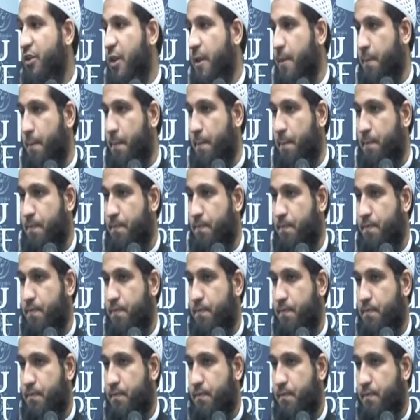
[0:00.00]
him,
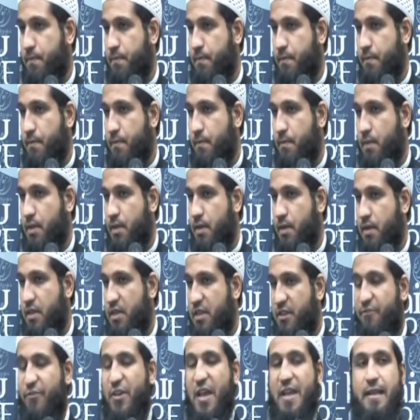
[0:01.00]

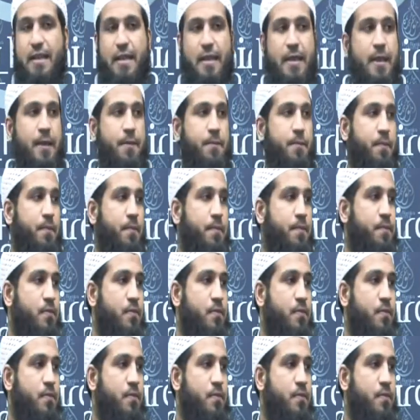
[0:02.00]
defending him